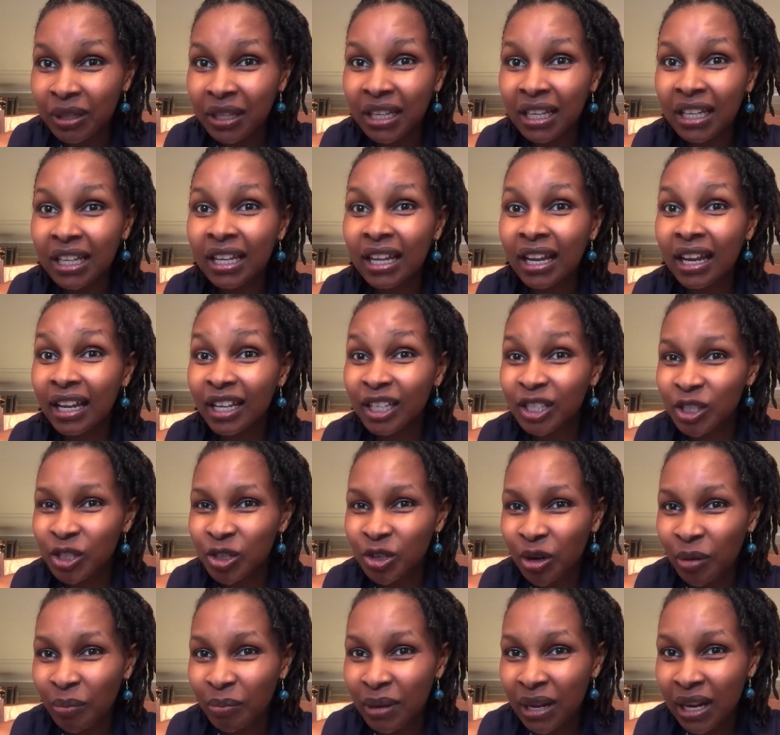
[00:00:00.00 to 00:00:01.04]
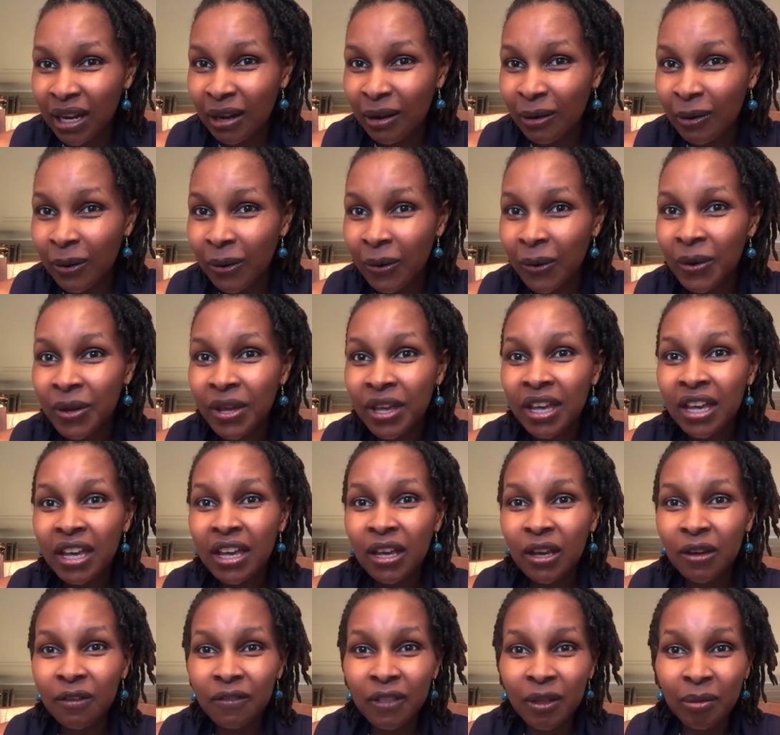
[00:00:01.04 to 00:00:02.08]
They need an extra pillow
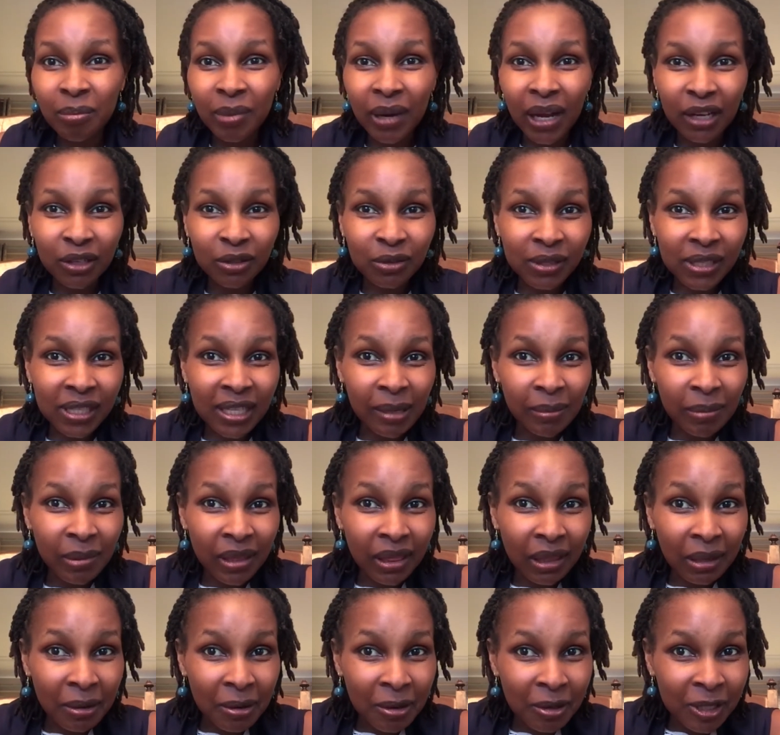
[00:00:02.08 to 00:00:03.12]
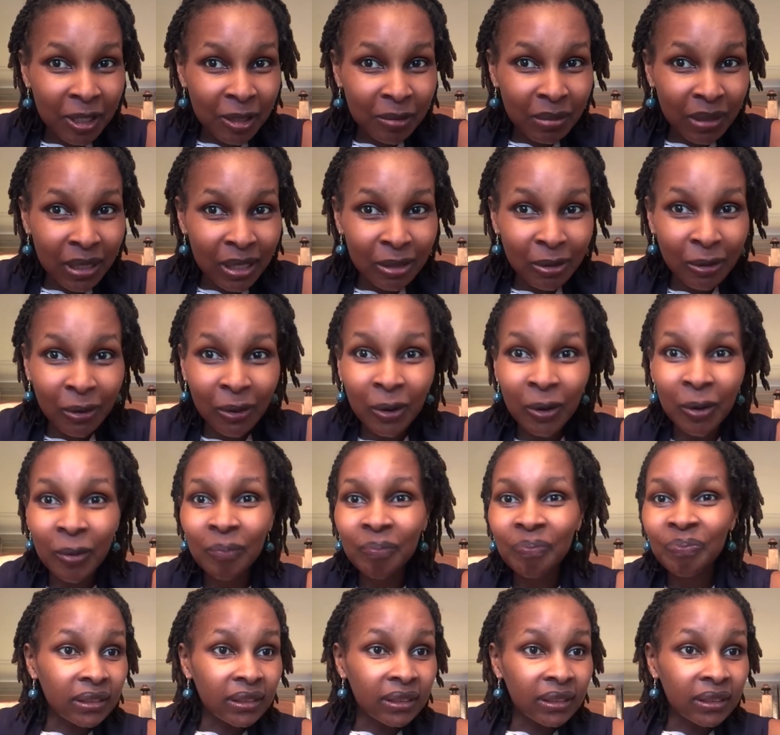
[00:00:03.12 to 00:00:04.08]
if they plan to sleep in the hospital.